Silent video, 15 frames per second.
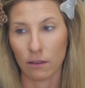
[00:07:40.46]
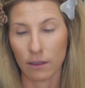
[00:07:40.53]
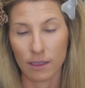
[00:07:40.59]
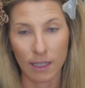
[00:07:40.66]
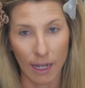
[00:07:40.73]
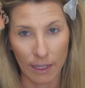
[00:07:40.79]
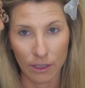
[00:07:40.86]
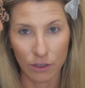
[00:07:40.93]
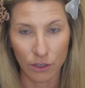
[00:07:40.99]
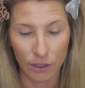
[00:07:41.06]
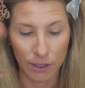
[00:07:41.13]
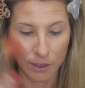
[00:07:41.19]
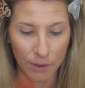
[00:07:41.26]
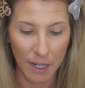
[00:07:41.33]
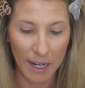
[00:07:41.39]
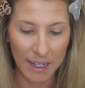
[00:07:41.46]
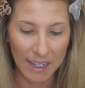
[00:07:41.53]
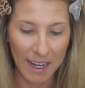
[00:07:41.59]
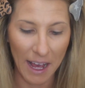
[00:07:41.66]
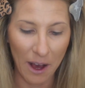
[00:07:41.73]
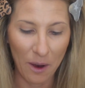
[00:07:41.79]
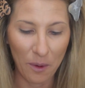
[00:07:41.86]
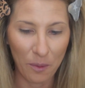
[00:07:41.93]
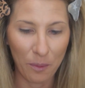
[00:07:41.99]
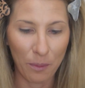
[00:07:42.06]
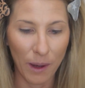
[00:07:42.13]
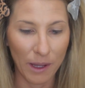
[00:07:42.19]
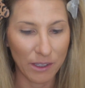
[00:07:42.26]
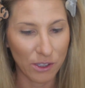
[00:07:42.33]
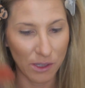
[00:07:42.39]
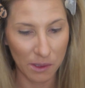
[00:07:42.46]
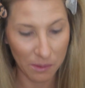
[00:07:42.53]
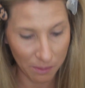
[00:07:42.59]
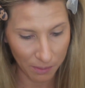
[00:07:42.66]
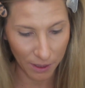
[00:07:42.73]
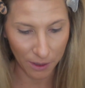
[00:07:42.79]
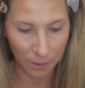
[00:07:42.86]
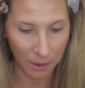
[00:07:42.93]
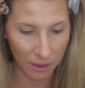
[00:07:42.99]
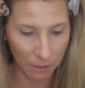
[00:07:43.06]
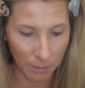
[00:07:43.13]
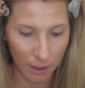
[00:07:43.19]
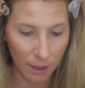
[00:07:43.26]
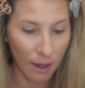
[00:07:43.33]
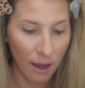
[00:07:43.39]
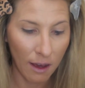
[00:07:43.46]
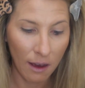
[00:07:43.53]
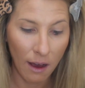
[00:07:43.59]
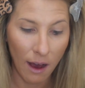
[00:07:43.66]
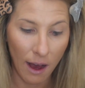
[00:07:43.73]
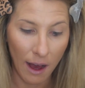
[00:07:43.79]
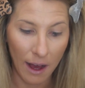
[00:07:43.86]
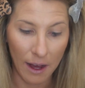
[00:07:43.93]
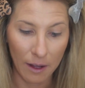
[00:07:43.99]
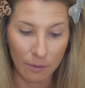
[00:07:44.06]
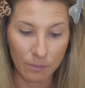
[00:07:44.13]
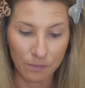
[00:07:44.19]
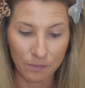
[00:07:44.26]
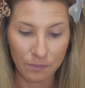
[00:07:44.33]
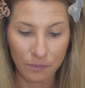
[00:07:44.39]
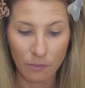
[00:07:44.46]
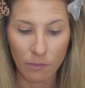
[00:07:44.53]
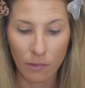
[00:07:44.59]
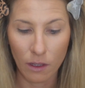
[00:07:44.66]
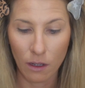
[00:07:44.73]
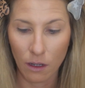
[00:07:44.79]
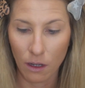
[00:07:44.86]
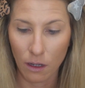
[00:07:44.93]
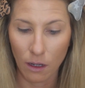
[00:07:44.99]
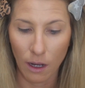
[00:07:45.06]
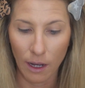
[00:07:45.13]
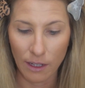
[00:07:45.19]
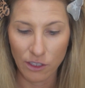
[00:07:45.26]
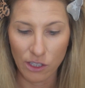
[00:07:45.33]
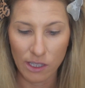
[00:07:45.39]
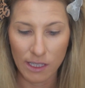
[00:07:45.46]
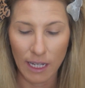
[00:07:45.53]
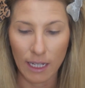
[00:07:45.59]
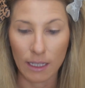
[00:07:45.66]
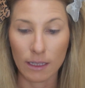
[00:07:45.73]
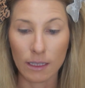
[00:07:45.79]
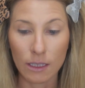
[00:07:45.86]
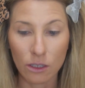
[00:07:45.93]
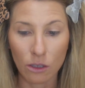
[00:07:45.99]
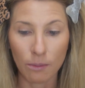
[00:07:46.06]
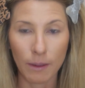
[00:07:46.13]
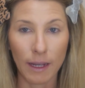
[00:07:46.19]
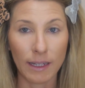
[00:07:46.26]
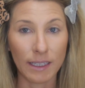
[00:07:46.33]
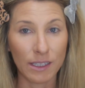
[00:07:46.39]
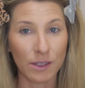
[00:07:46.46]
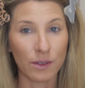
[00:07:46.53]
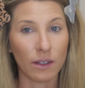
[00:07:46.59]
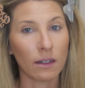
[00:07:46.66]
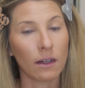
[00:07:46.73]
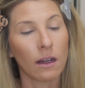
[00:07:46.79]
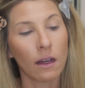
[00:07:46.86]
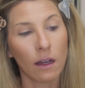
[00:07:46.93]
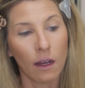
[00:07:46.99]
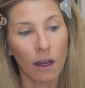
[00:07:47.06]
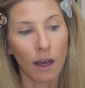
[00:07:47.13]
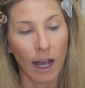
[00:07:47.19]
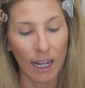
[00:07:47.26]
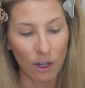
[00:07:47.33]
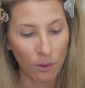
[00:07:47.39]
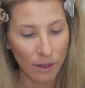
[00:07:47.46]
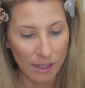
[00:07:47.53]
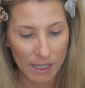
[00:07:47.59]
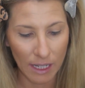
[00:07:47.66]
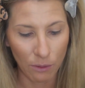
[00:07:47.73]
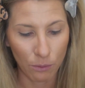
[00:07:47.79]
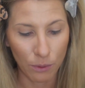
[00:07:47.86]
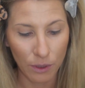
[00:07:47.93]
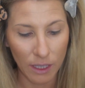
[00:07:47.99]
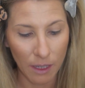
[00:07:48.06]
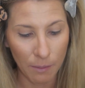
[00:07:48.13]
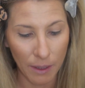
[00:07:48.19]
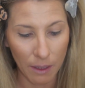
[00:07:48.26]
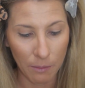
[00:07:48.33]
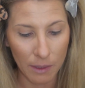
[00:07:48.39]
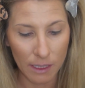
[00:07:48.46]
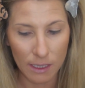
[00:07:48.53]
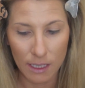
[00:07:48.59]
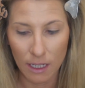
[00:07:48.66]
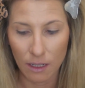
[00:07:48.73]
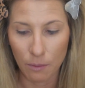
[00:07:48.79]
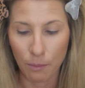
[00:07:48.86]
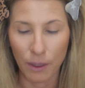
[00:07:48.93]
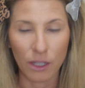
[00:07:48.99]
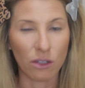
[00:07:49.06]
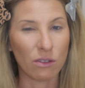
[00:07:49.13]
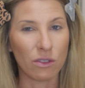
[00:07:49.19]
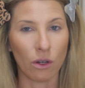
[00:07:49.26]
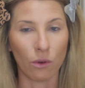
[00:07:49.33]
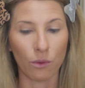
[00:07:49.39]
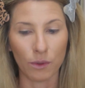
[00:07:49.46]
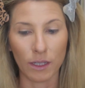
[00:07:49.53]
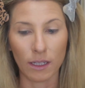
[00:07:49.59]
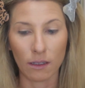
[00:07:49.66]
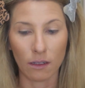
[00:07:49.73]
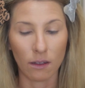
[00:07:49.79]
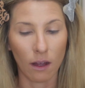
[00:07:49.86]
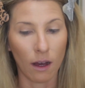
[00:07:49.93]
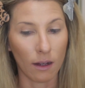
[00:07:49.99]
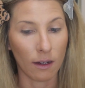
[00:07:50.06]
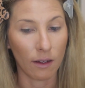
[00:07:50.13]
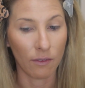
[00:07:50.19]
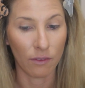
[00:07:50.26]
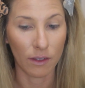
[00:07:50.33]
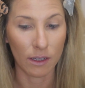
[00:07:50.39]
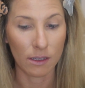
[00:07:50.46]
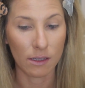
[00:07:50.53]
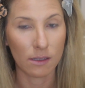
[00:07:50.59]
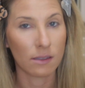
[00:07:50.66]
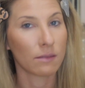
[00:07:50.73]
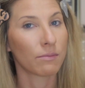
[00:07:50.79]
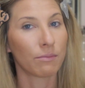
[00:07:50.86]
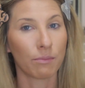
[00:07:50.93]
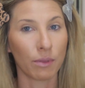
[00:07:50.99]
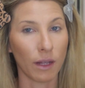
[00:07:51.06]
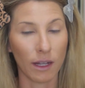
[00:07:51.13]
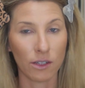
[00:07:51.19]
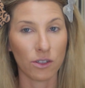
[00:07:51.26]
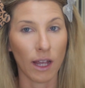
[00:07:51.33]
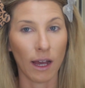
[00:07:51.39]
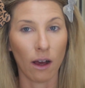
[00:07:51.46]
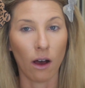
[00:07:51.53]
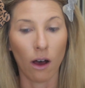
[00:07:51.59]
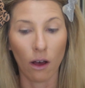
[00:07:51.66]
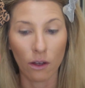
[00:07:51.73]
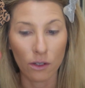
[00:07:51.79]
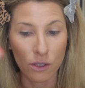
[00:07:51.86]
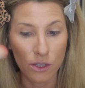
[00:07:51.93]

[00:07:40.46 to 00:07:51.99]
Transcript: It's kind of dirty right now, but just bear with me. I just take a little bit, and it's, I don't want to say really pigmented, but you don't need a lot of this blush at all.